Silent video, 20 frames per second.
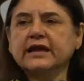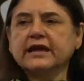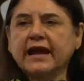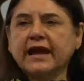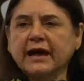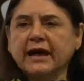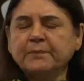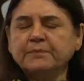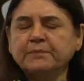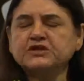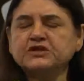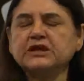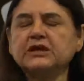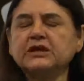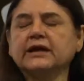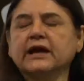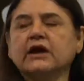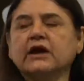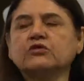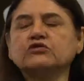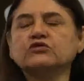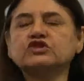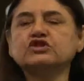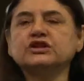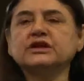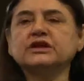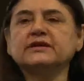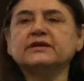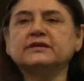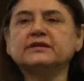up till now,
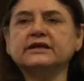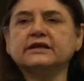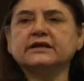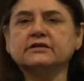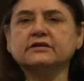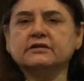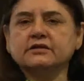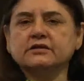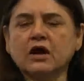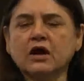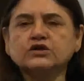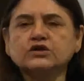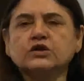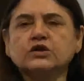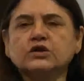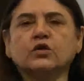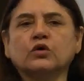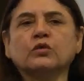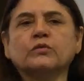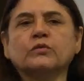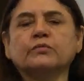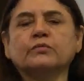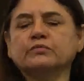she did not go,